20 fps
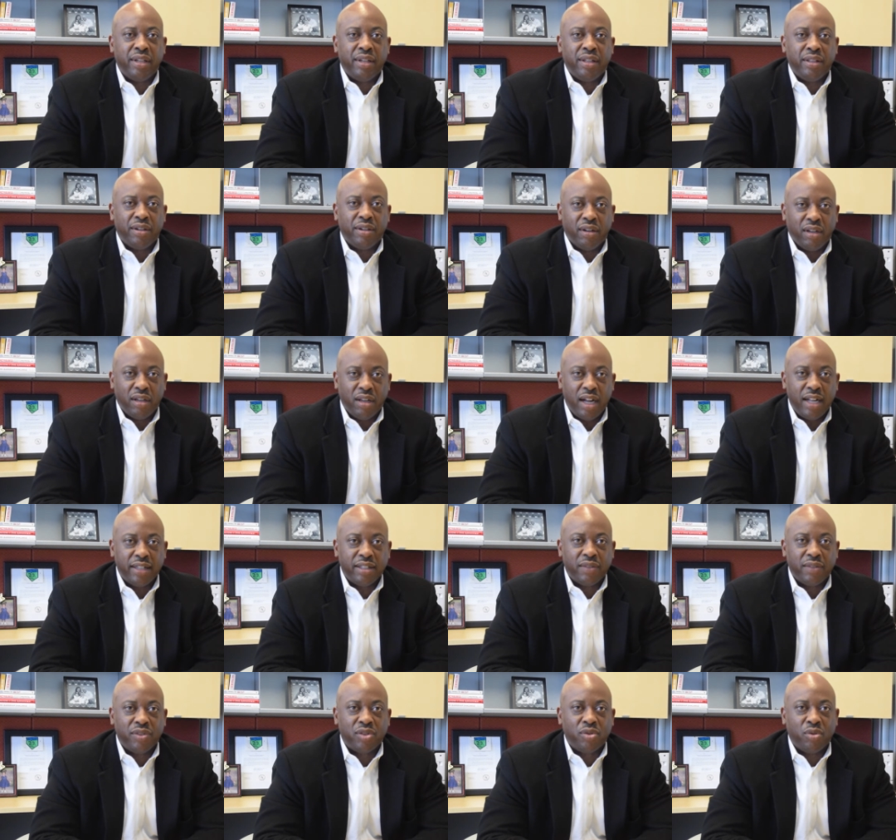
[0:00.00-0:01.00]
There are lots
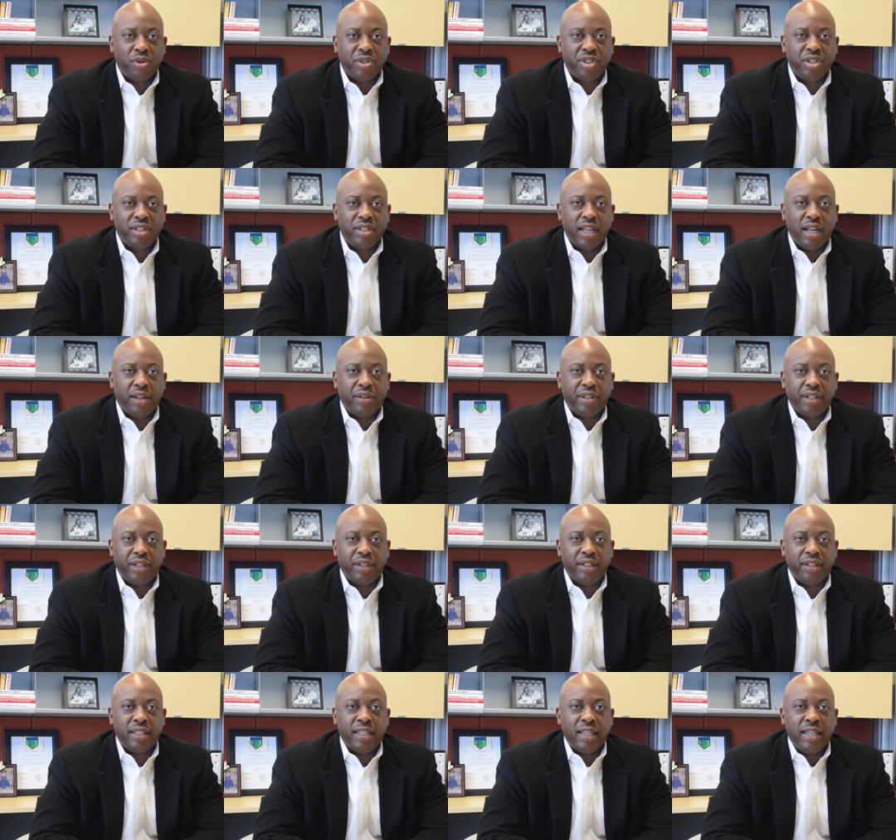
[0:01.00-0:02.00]
of sources out there,
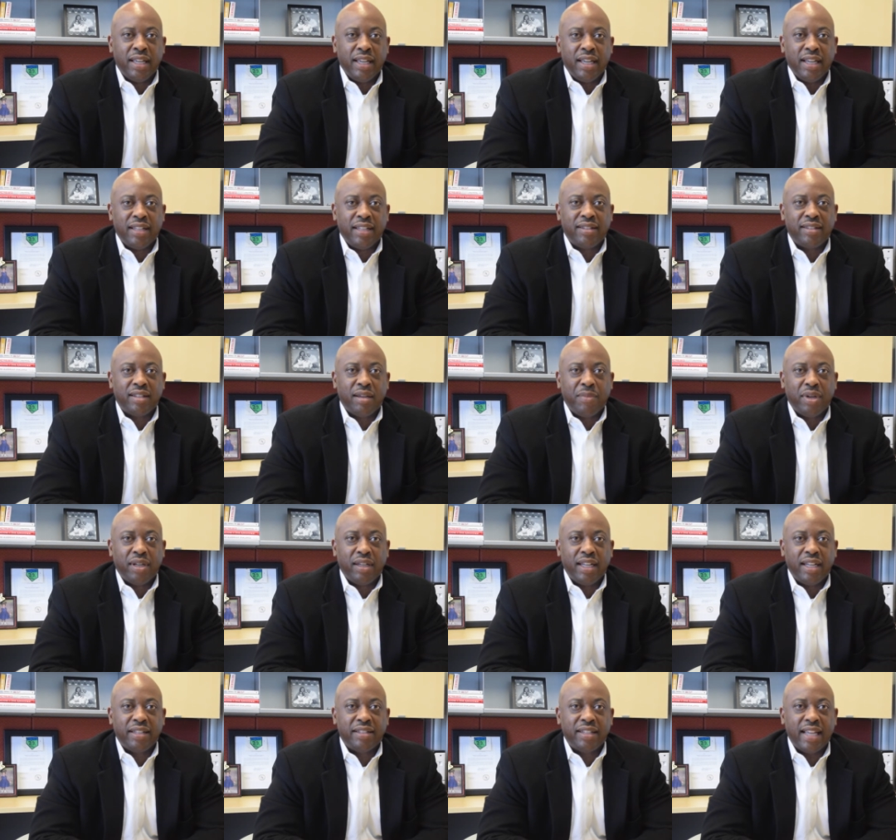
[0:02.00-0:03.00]
and some are
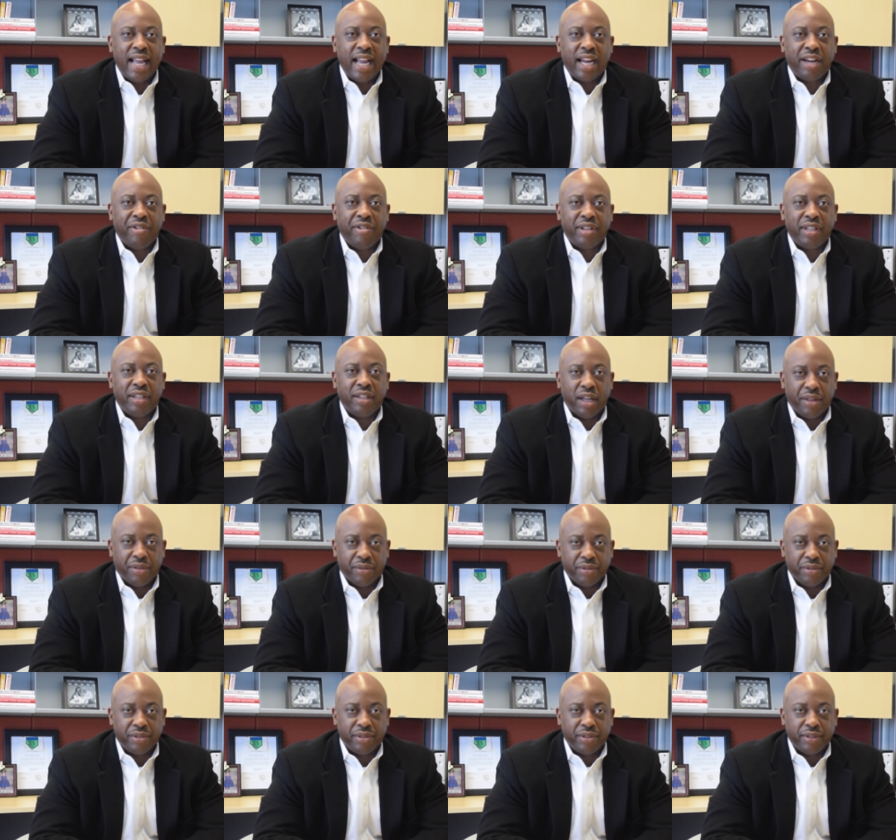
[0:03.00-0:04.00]
less accurate than
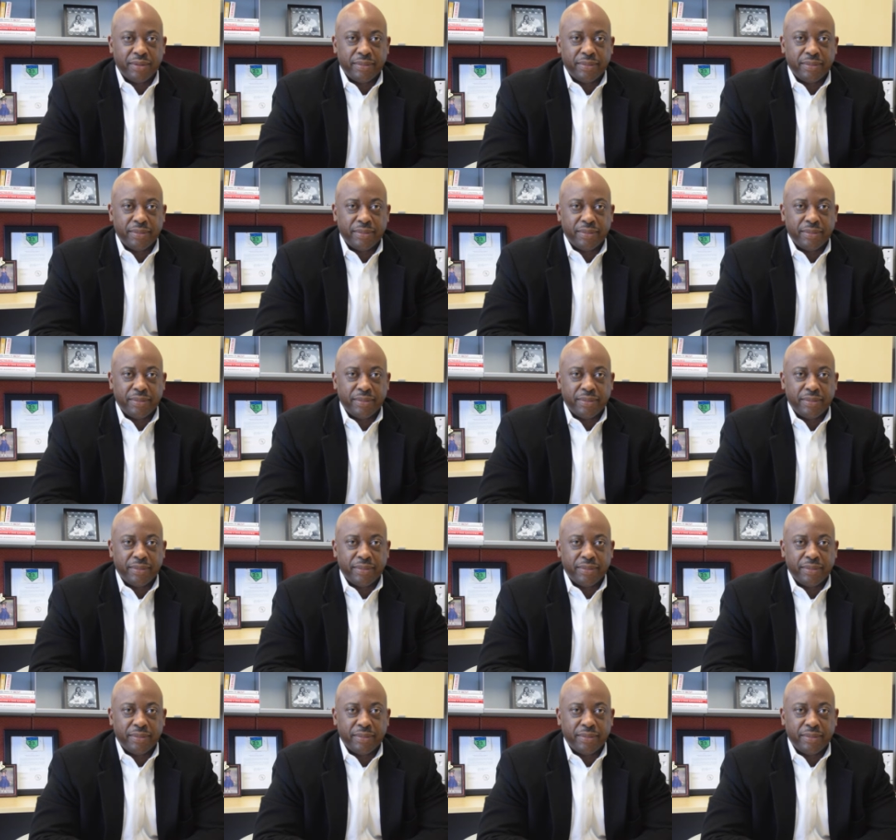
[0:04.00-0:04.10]
others.